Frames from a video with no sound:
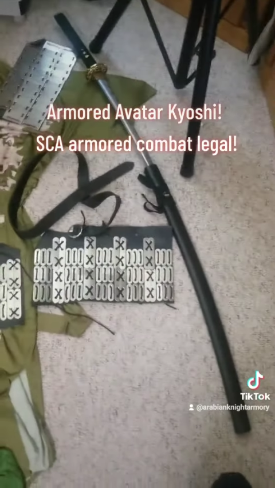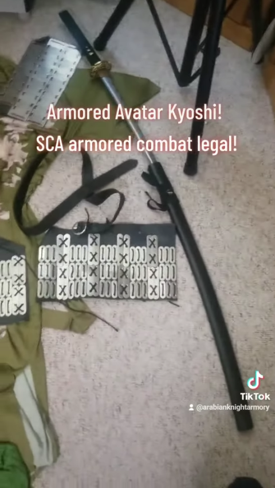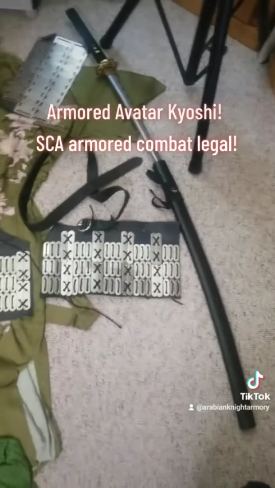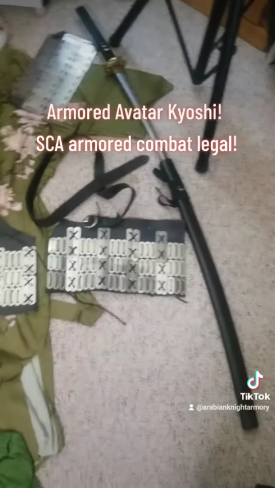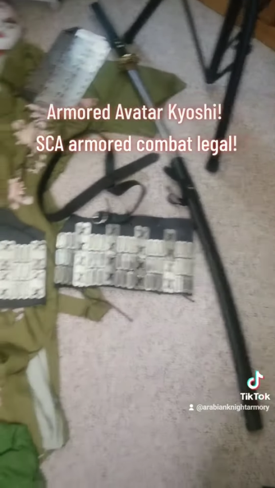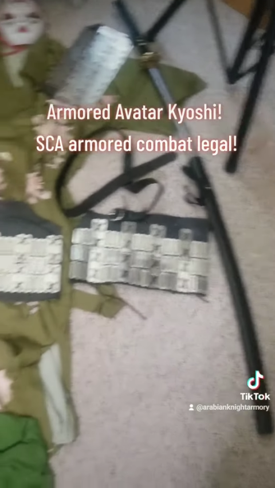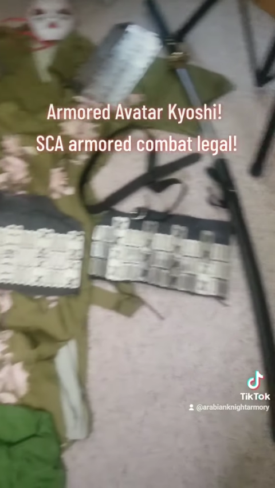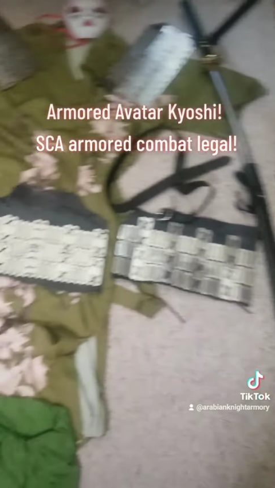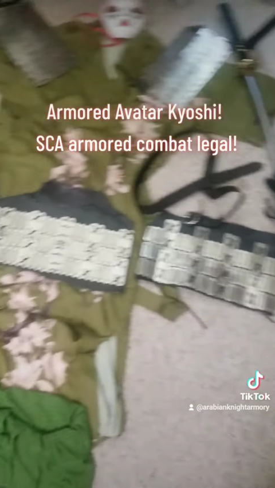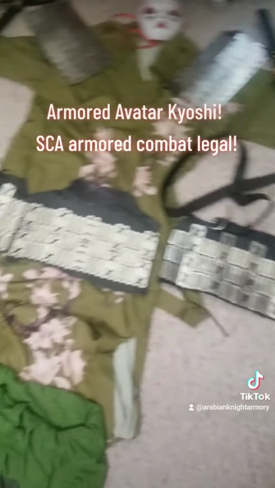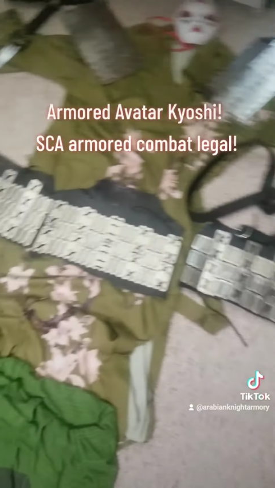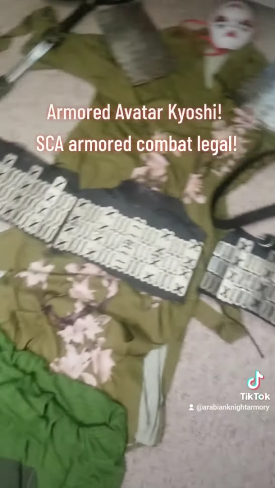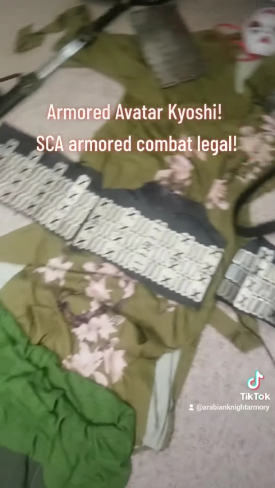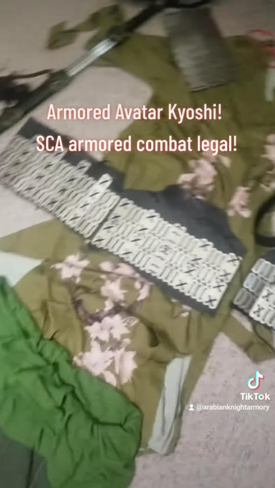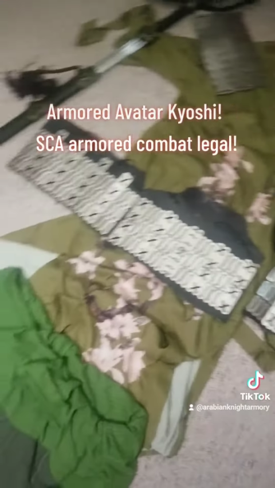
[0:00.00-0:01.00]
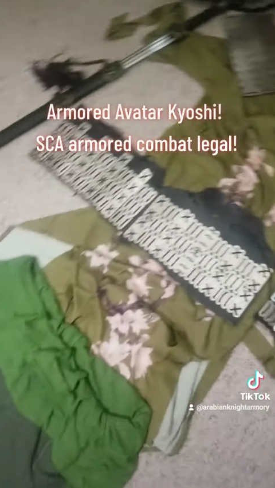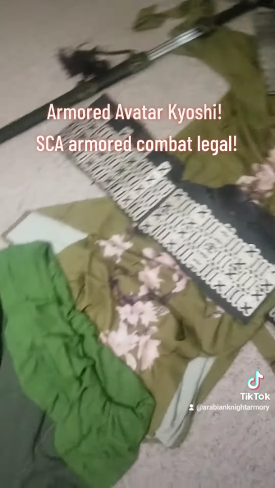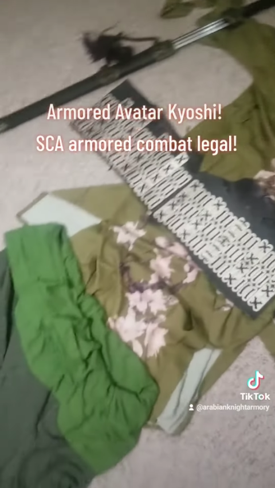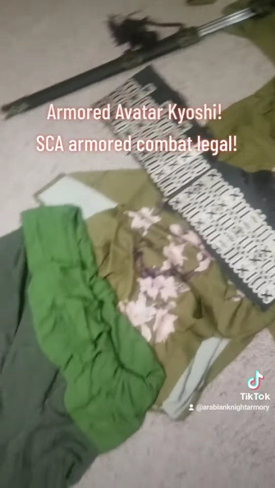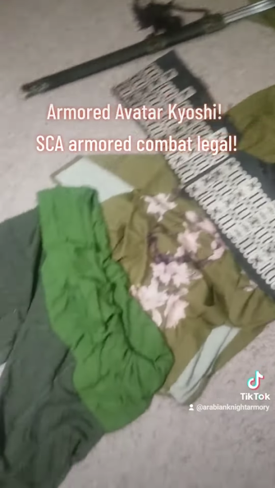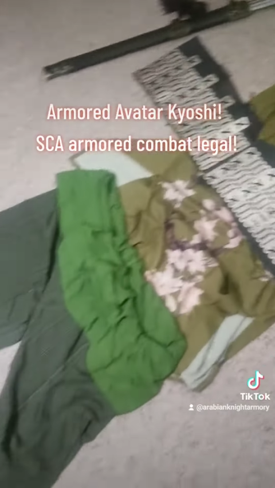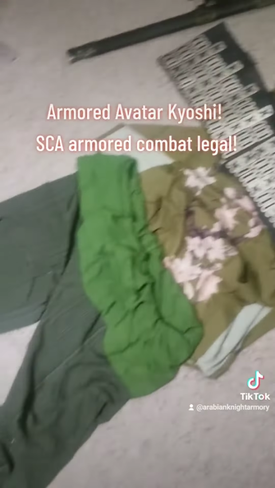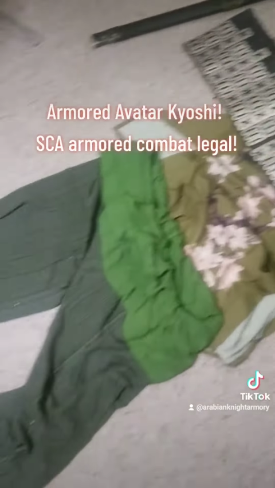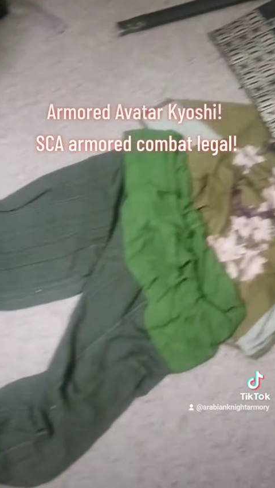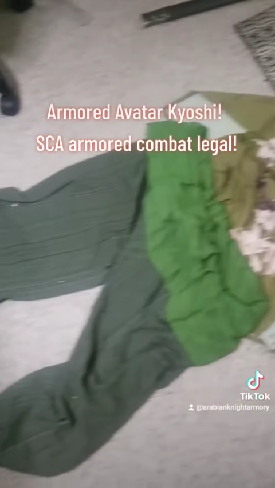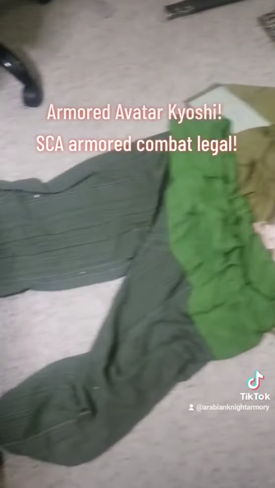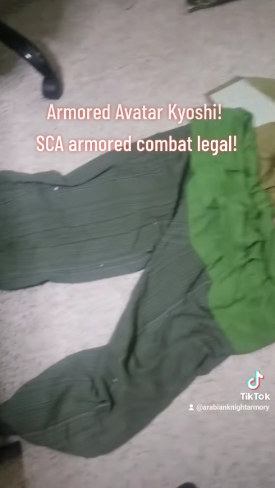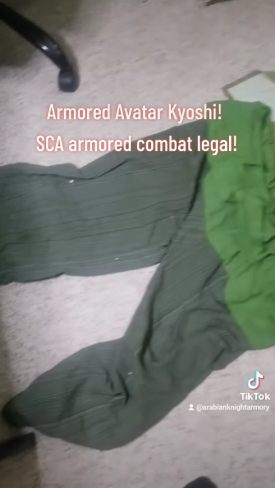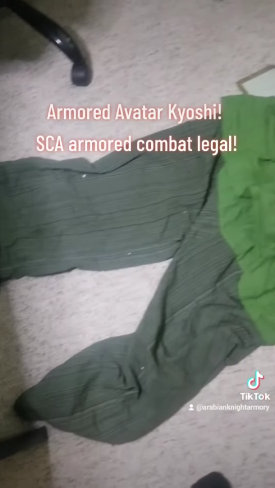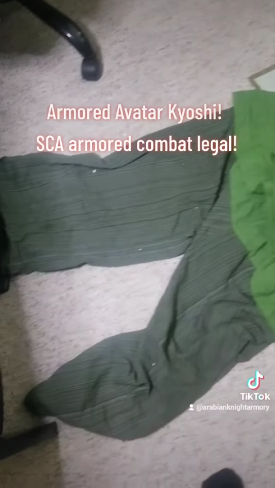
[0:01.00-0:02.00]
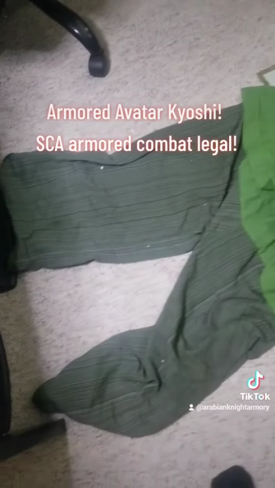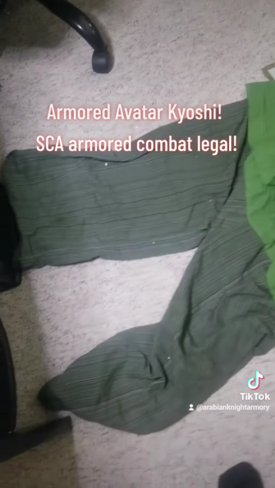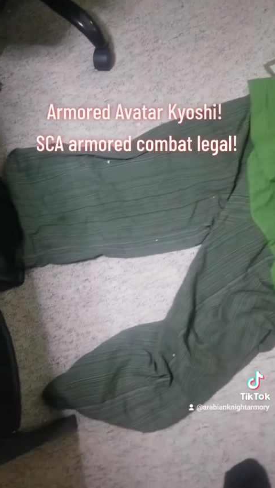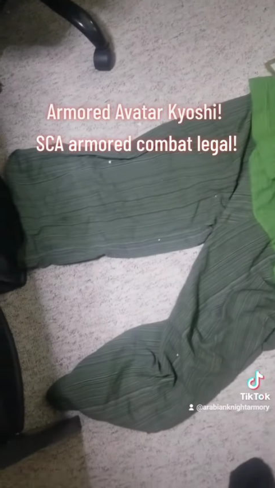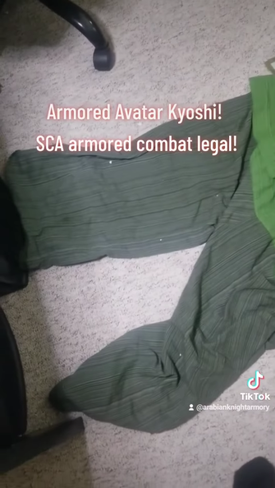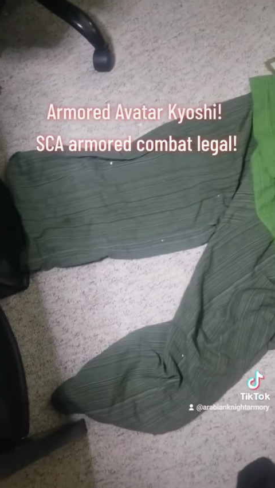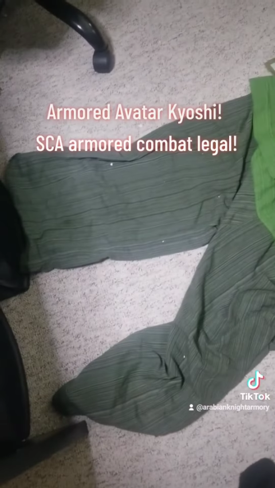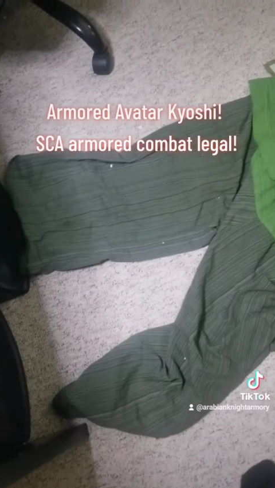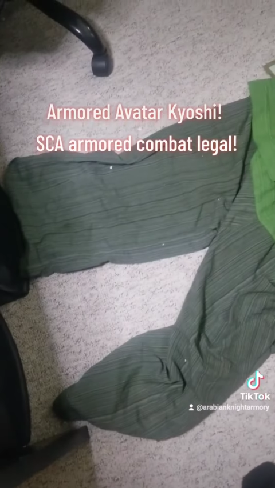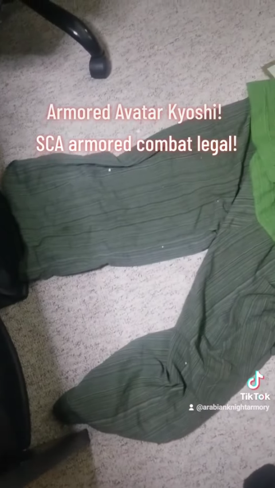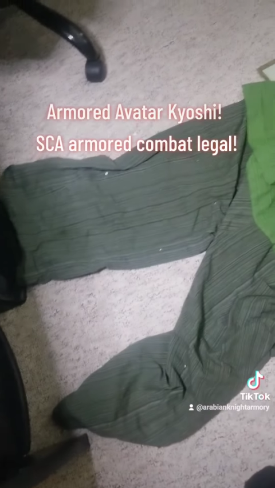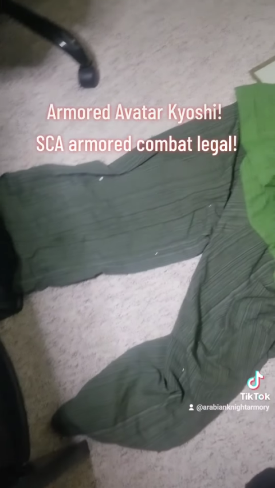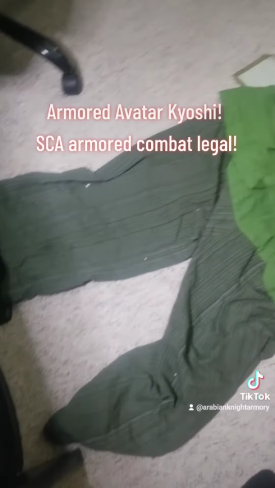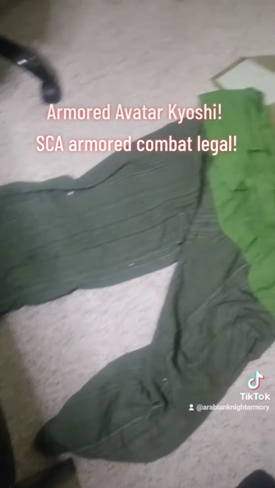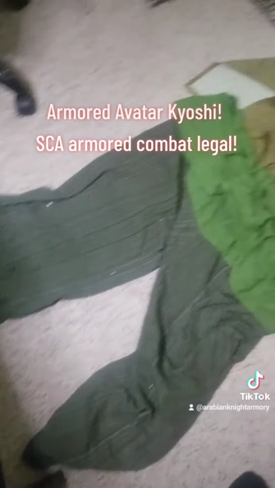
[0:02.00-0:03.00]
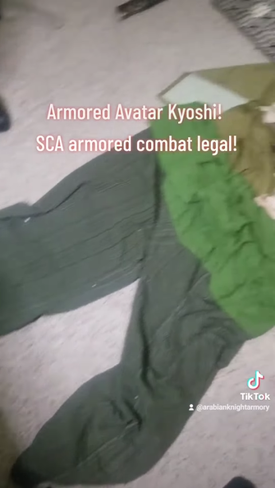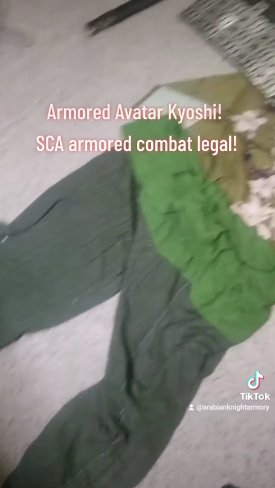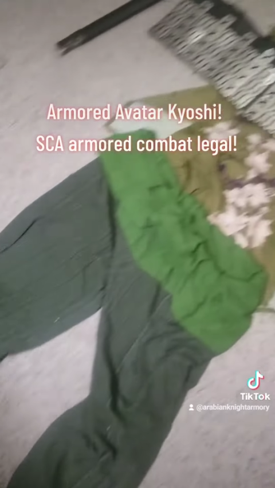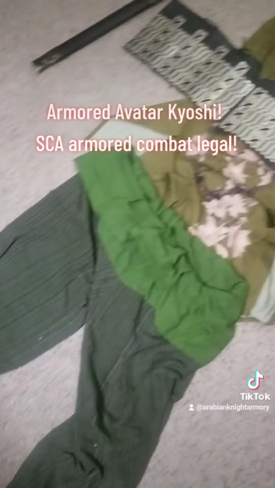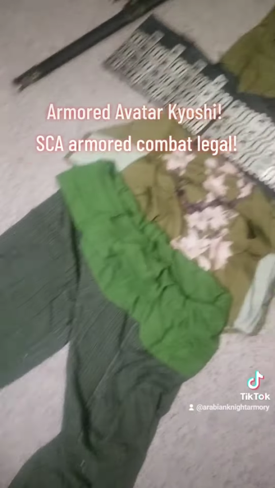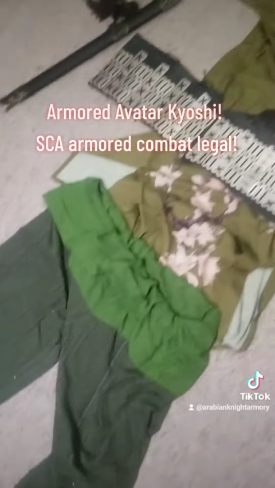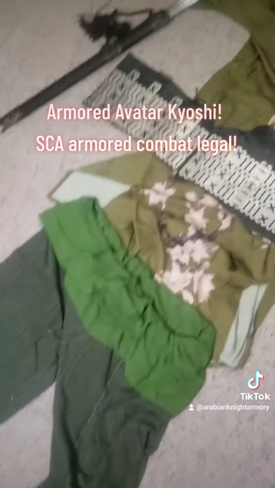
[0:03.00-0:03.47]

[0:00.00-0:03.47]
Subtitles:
No face is visible, so there are no lips to read.